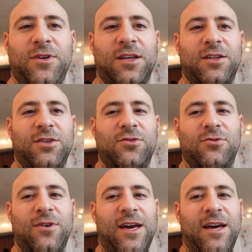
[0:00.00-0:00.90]
we could
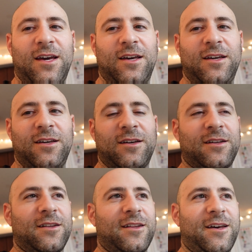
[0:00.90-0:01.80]
do a
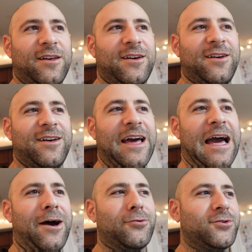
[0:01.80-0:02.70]
like a
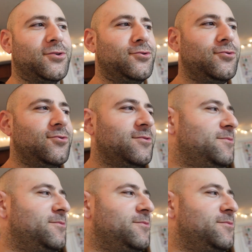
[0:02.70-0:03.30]
how to